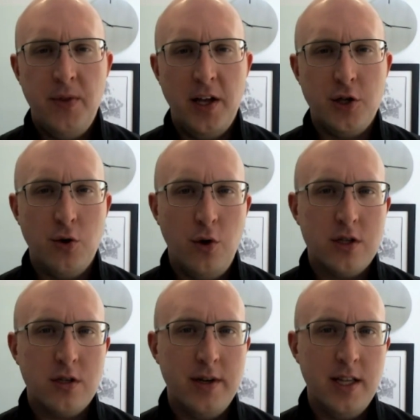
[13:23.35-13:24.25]
And so
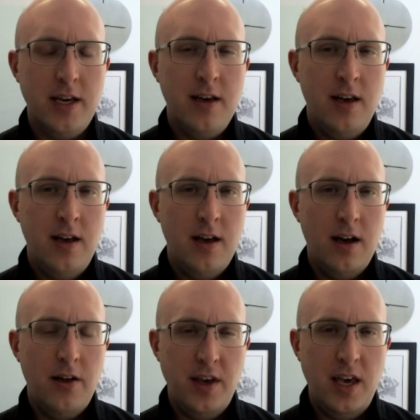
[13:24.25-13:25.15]
ultimately,
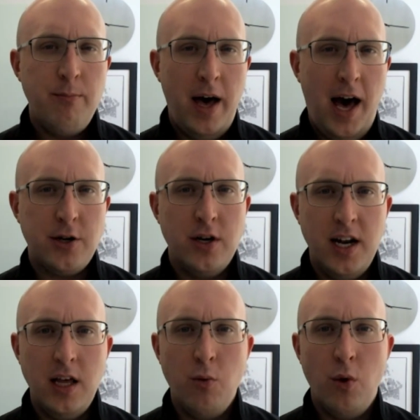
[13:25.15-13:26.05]
the impact on
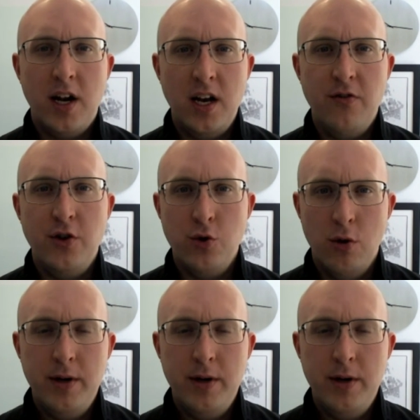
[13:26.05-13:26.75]
any one individual